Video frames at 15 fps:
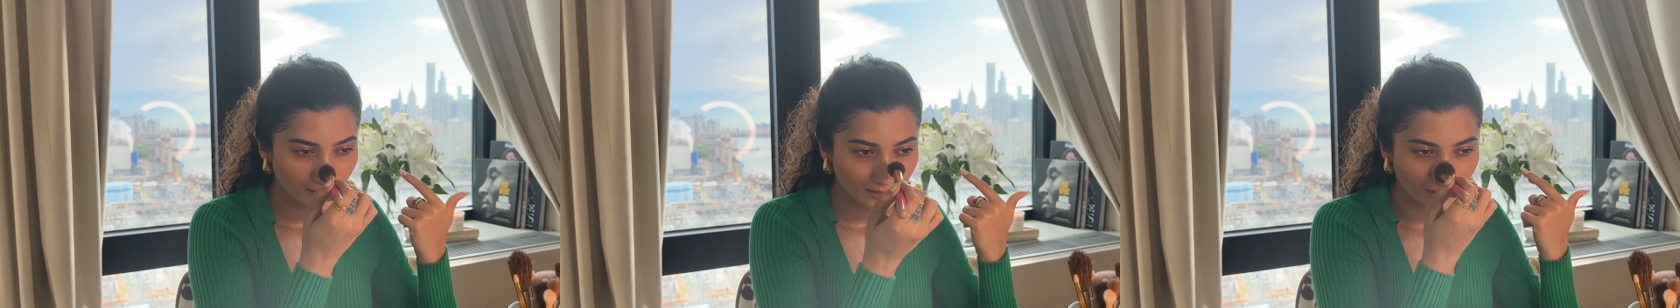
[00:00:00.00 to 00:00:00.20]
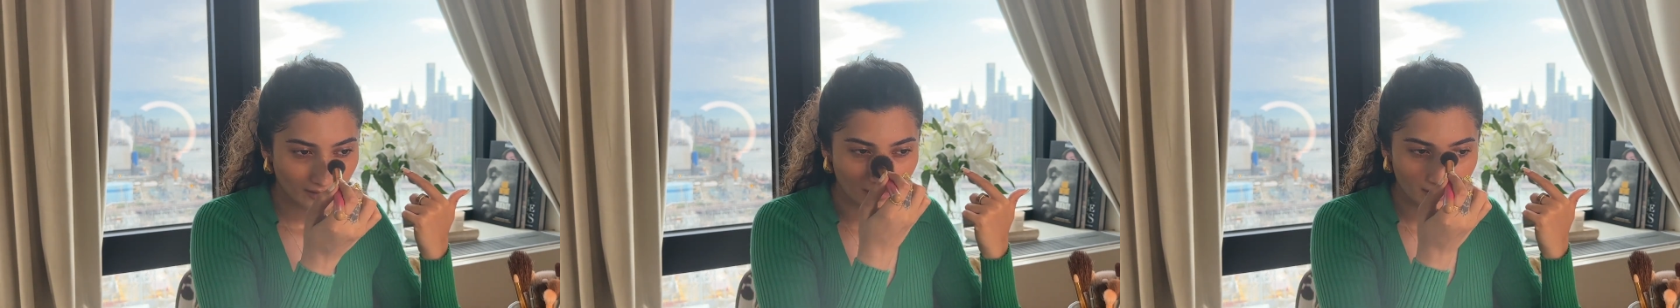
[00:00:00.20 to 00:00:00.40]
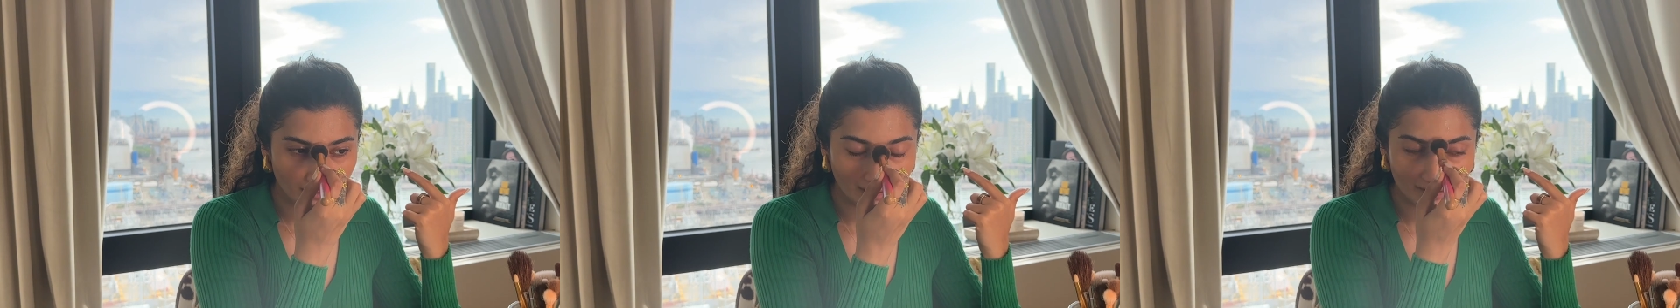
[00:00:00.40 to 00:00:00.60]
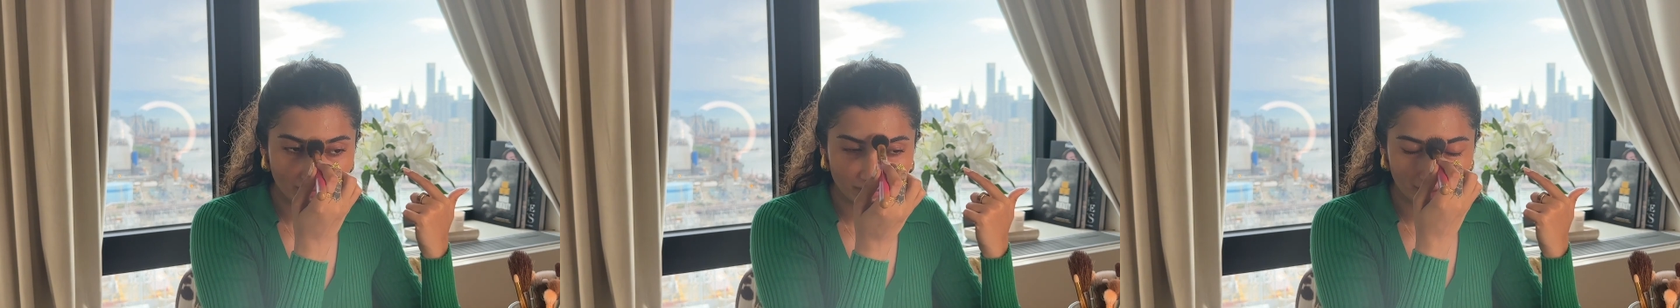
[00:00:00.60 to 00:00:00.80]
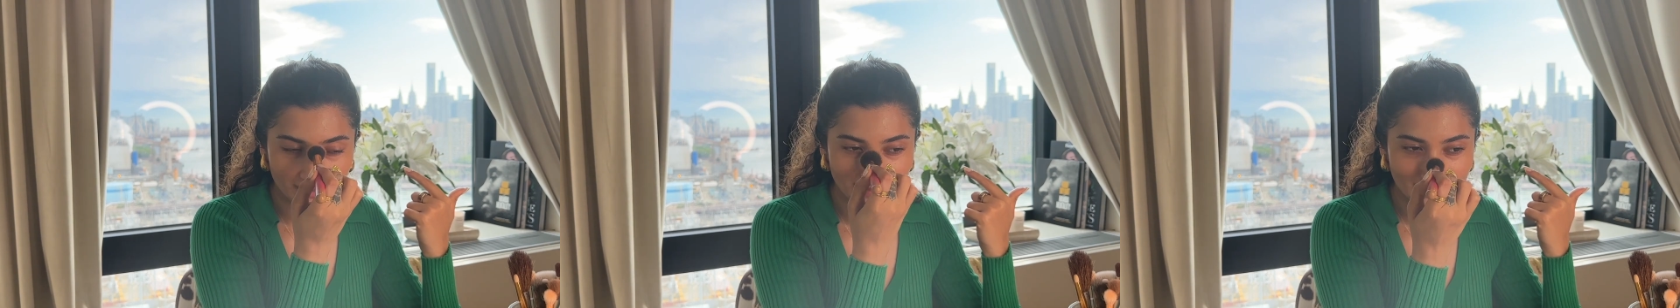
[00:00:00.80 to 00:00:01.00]
I
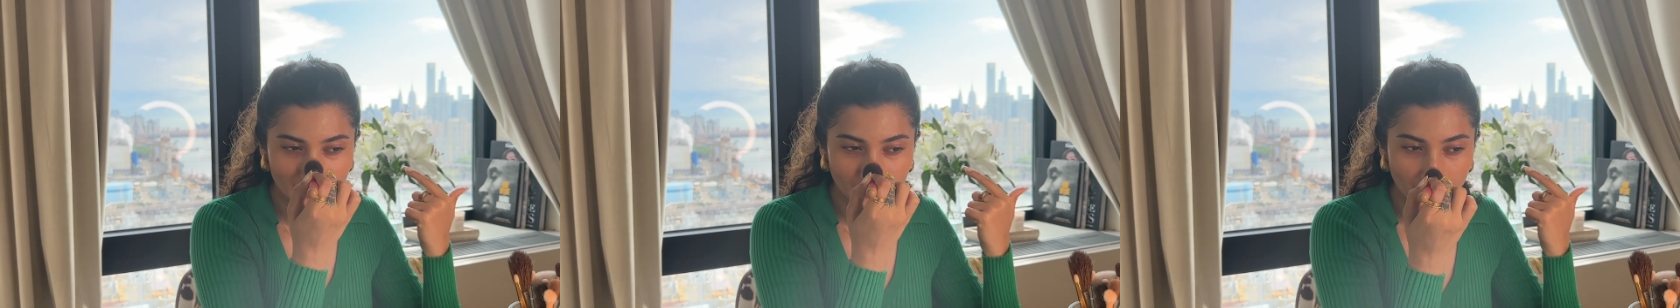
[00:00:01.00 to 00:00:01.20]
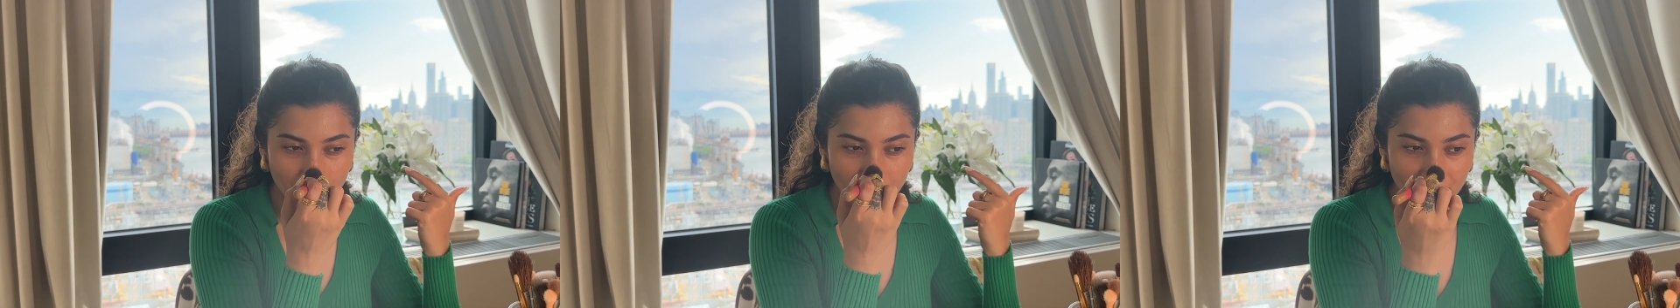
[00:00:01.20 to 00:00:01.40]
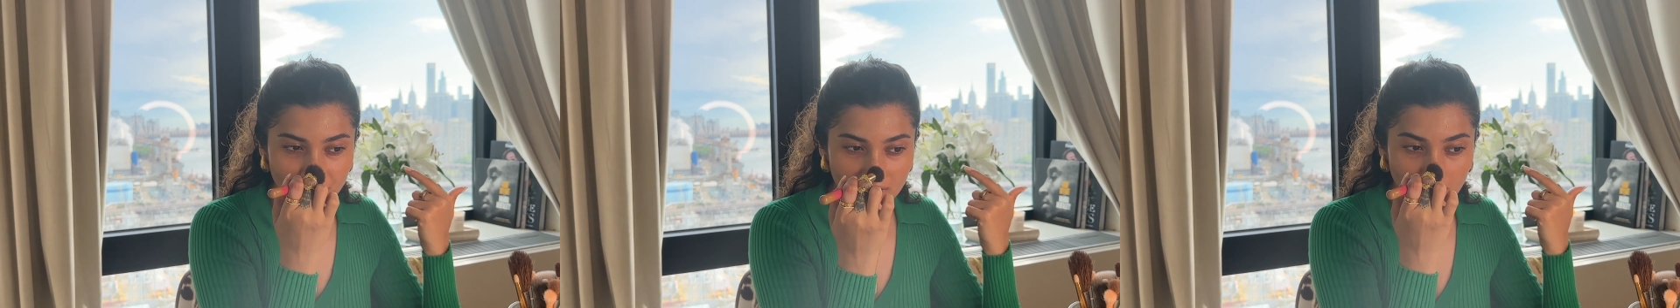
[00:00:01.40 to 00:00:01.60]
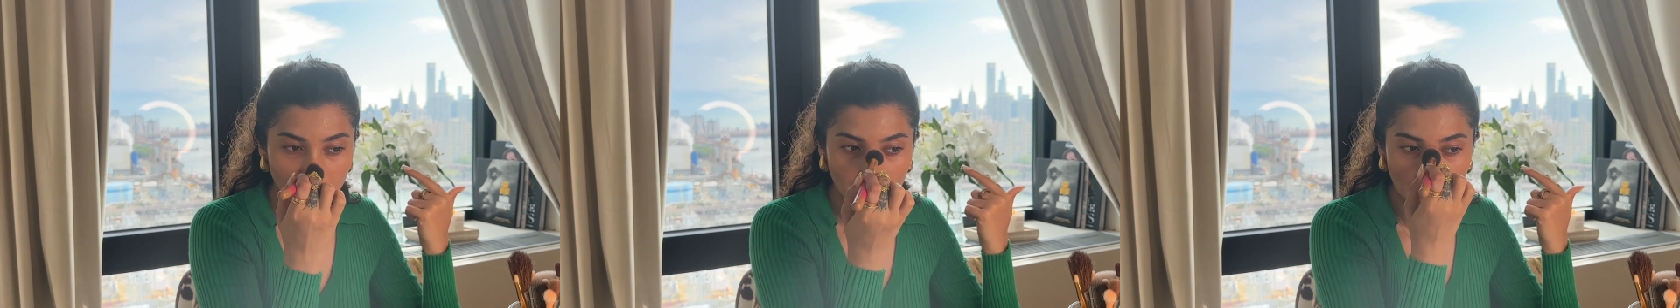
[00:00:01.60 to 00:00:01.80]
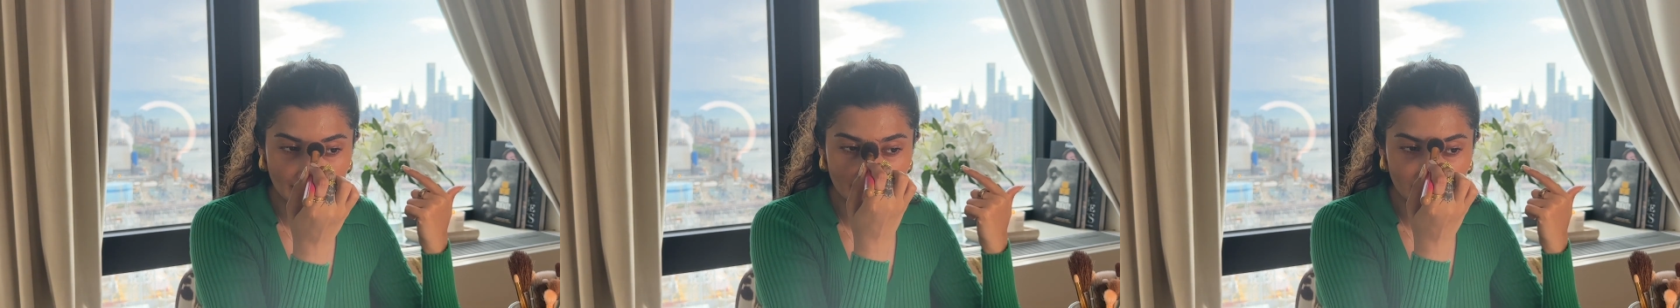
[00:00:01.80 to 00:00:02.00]
feel like the
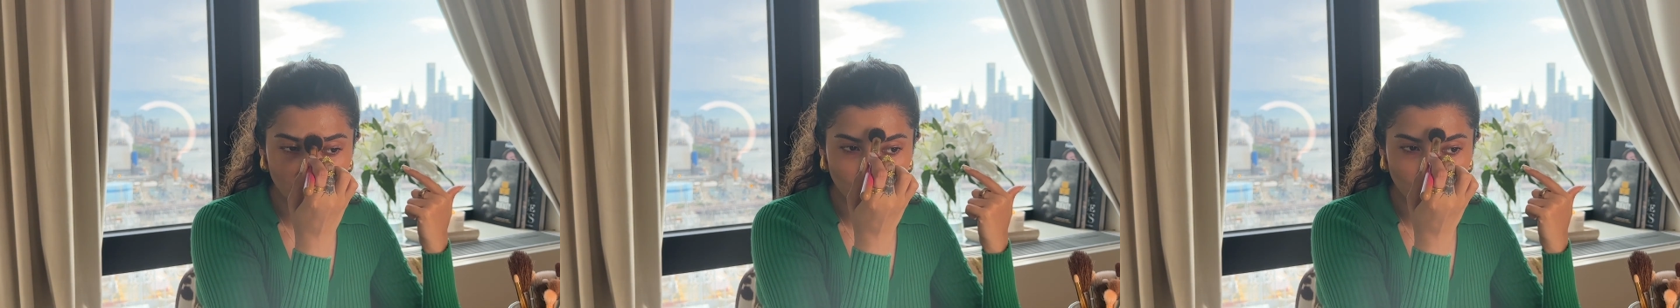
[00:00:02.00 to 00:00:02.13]
light,